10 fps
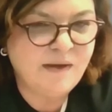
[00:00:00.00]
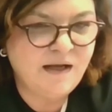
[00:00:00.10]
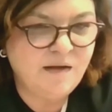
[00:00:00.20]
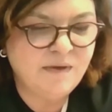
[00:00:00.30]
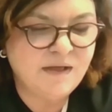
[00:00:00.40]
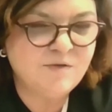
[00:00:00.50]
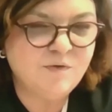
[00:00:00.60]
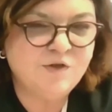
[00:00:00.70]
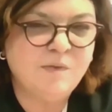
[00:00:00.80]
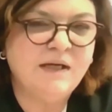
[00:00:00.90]
elements
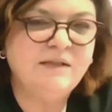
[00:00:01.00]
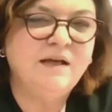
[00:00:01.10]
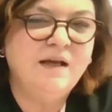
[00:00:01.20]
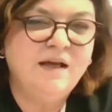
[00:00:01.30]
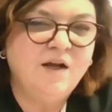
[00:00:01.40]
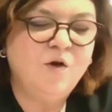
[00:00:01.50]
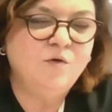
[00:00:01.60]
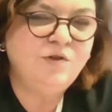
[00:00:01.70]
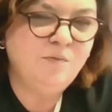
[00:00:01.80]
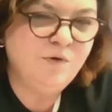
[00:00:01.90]
which might
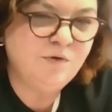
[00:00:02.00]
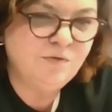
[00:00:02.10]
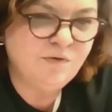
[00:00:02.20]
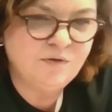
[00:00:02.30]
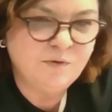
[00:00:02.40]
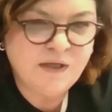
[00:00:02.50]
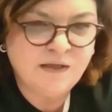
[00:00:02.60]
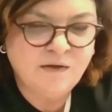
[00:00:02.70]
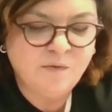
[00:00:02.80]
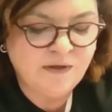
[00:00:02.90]
contribute
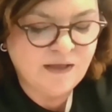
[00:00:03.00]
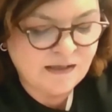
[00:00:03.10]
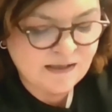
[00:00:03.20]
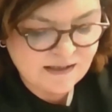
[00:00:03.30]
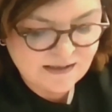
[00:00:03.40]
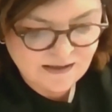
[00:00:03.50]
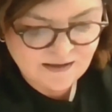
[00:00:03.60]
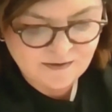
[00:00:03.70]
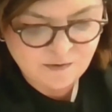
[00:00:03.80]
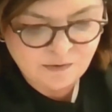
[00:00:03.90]
together with others
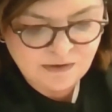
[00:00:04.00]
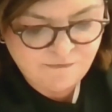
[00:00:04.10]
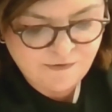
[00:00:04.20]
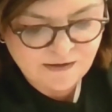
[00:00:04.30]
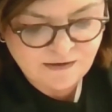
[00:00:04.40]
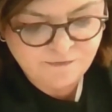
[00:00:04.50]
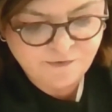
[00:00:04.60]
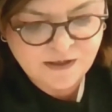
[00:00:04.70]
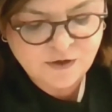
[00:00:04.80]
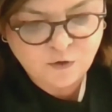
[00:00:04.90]
to the find of
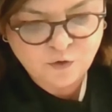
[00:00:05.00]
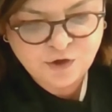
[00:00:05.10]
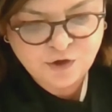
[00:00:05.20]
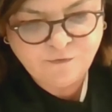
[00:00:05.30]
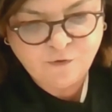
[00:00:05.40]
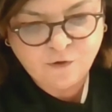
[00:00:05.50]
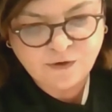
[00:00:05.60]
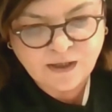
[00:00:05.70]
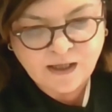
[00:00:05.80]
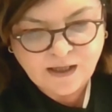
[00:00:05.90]
a solution for
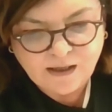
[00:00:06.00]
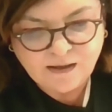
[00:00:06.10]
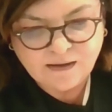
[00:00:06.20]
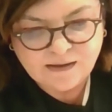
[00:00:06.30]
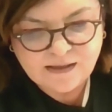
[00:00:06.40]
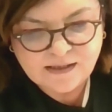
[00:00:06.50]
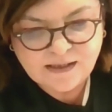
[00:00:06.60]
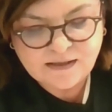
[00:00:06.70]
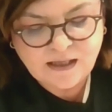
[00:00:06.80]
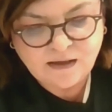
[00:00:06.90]
the
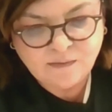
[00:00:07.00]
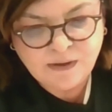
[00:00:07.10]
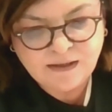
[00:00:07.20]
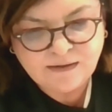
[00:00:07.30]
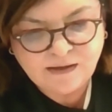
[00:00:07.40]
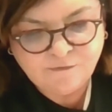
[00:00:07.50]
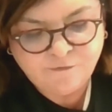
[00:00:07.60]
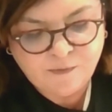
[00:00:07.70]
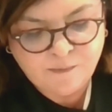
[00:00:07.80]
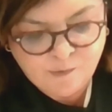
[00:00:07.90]
sustainability of
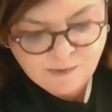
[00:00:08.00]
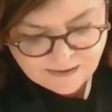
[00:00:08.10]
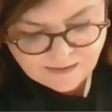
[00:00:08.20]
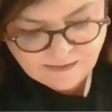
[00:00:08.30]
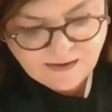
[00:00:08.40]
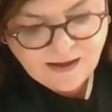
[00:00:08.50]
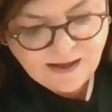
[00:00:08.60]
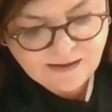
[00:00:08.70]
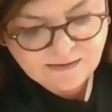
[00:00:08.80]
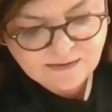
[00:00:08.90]
Brenner.
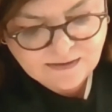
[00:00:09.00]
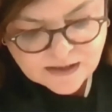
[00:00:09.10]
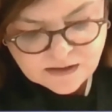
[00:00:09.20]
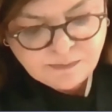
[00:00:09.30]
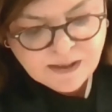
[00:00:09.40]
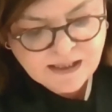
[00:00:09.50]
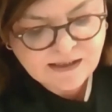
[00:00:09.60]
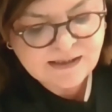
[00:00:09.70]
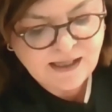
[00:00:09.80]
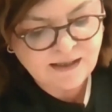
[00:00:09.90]
And this being
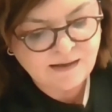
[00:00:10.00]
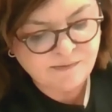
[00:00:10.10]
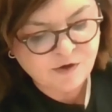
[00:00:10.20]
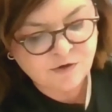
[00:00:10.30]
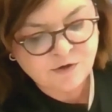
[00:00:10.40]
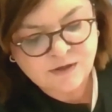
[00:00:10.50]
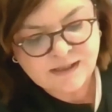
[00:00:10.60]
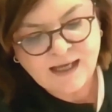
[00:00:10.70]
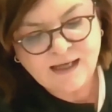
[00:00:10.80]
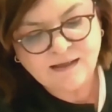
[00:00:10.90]
said, I'm also
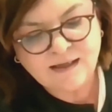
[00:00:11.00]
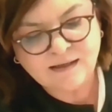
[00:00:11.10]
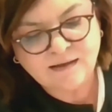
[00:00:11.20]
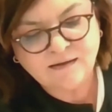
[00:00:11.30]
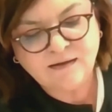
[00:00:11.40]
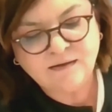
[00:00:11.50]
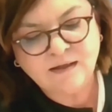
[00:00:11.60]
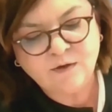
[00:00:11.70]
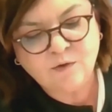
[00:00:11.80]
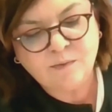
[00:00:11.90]
saying that under
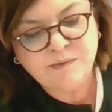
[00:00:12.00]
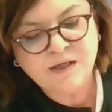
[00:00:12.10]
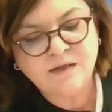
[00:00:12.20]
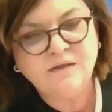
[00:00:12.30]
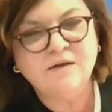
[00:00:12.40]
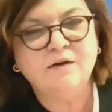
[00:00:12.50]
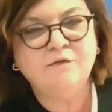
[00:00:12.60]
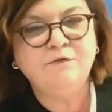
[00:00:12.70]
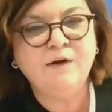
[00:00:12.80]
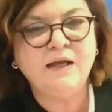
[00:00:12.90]
the European Year
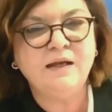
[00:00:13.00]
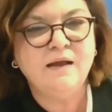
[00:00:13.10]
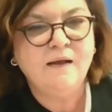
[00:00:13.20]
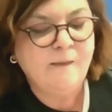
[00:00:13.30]
of Rail,